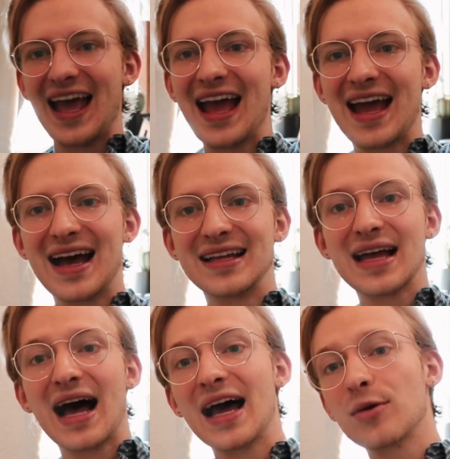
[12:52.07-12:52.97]
And
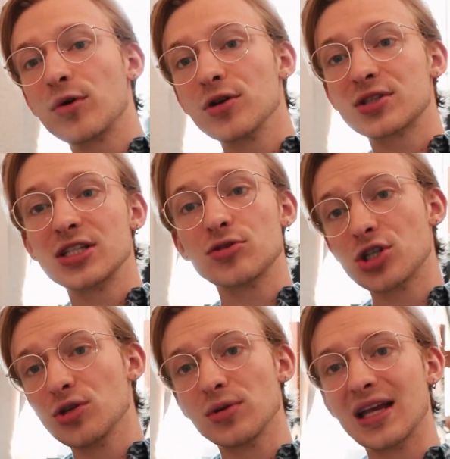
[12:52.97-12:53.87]
I will see you
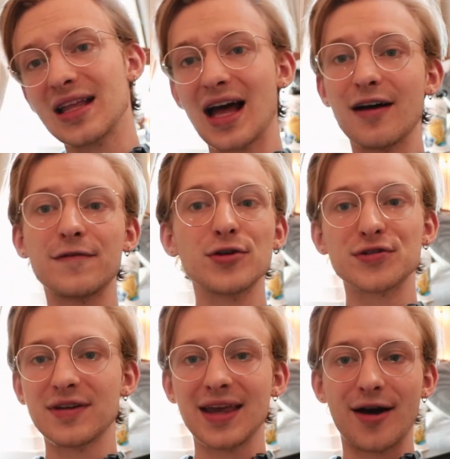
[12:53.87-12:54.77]
soon in a future
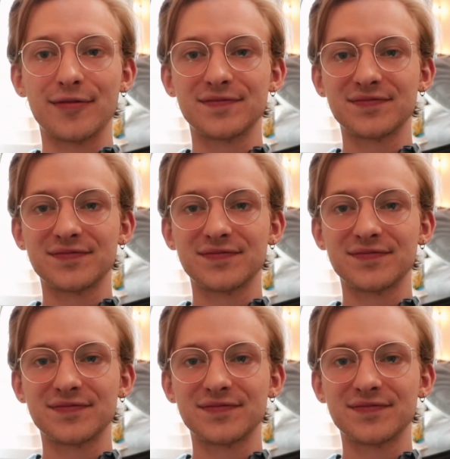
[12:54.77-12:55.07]
video.